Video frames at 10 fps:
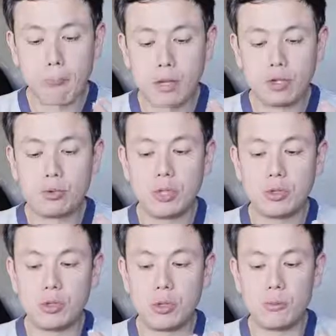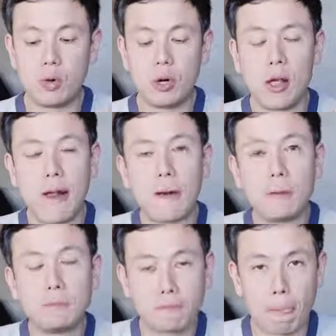This one is a little more like
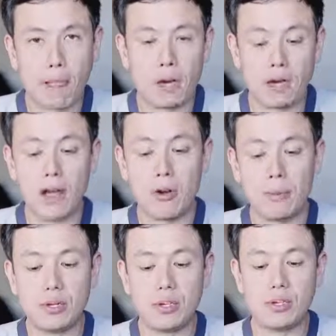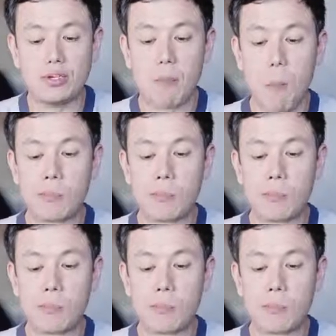down to business.